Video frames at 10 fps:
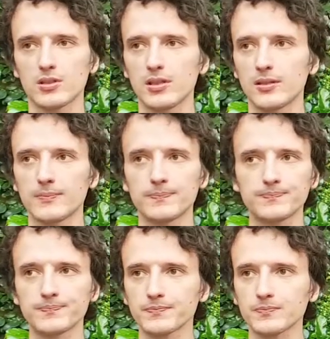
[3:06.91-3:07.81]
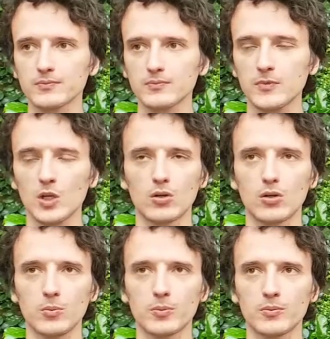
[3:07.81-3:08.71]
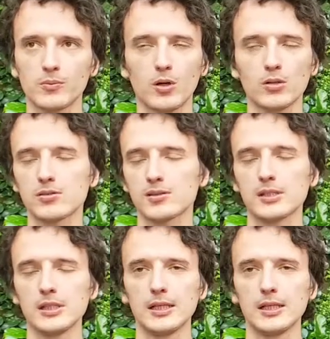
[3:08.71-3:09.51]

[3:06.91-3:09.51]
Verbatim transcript: and or open polls.